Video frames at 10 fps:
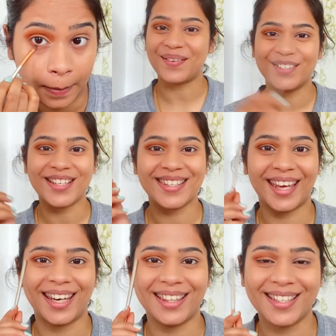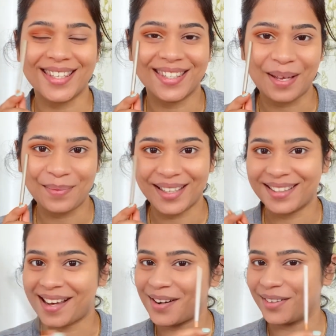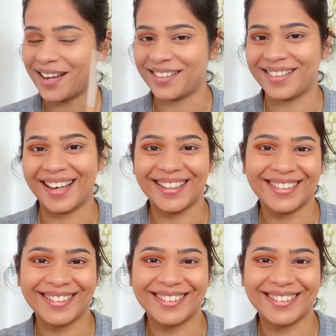So I'll just get the same thing done on the other eye.